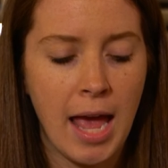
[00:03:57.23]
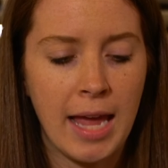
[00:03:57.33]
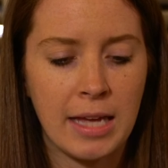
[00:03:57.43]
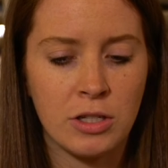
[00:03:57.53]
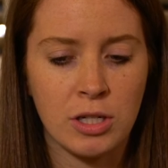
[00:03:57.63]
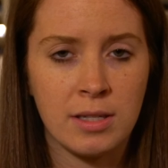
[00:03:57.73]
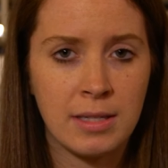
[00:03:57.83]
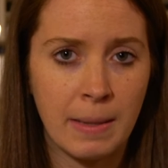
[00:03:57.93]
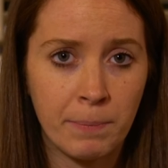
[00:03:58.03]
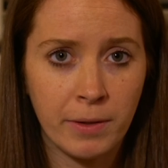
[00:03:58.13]
and just
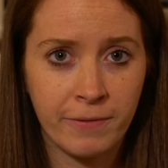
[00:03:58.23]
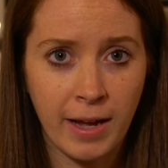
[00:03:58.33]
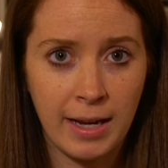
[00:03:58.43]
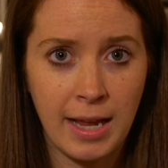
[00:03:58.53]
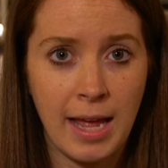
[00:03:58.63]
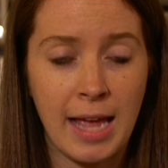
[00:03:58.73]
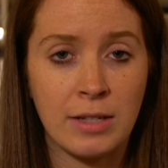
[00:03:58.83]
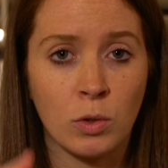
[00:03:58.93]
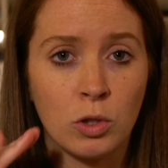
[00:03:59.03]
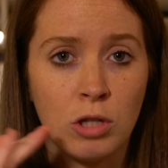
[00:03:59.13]
simplified it and
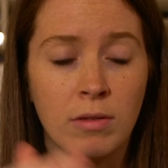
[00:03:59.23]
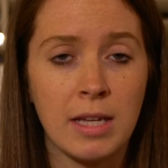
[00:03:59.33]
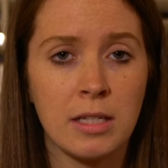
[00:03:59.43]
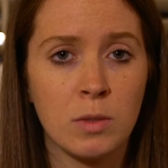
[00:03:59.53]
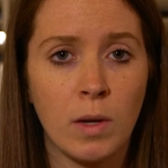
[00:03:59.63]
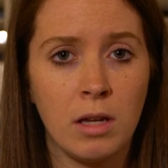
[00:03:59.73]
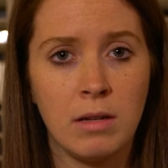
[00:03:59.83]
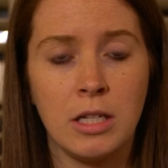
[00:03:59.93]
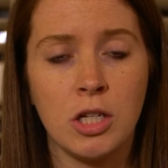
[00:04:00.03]
told you this is what you need